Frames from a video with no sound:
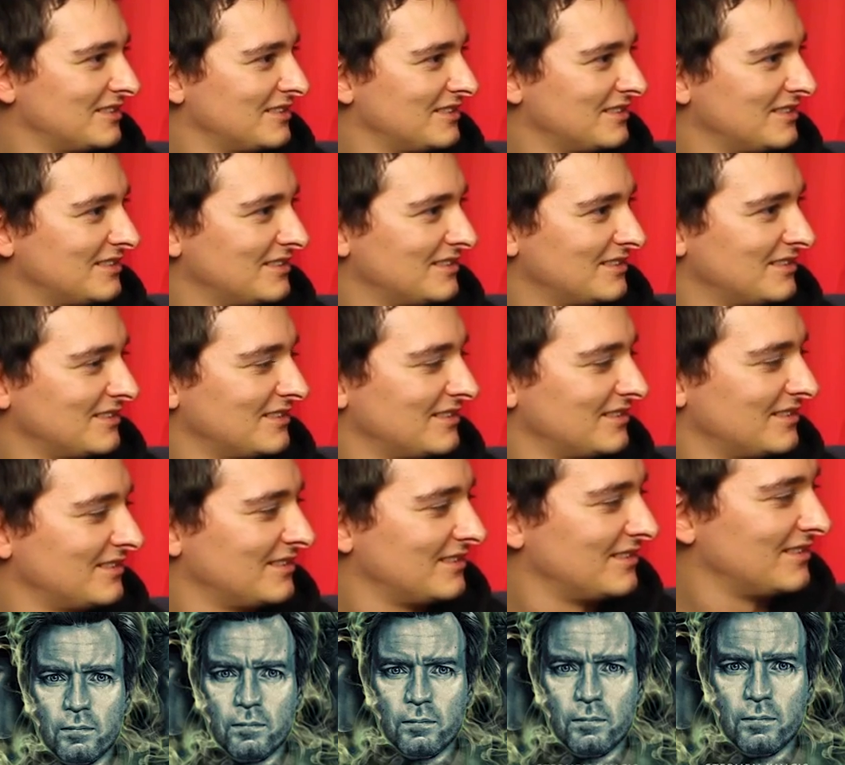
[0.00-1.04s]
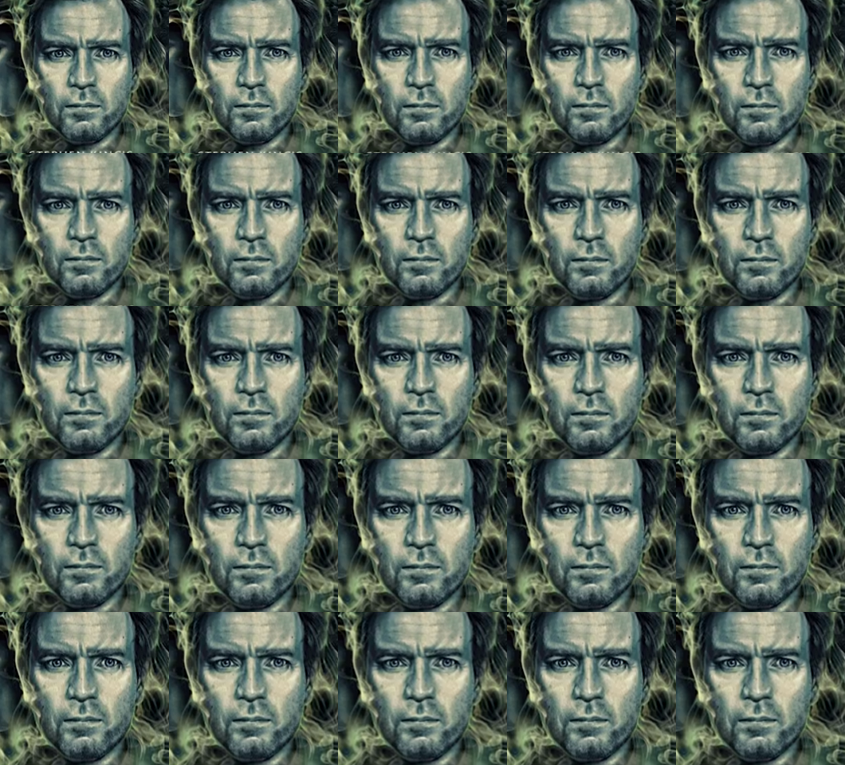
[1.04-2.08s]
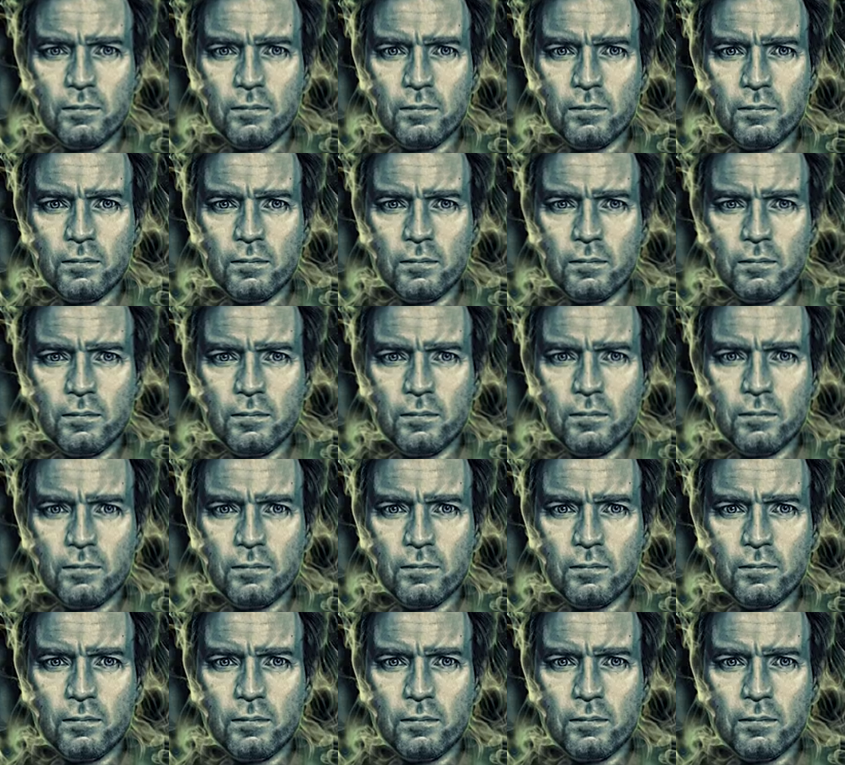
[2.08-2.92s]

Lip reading: [no speech]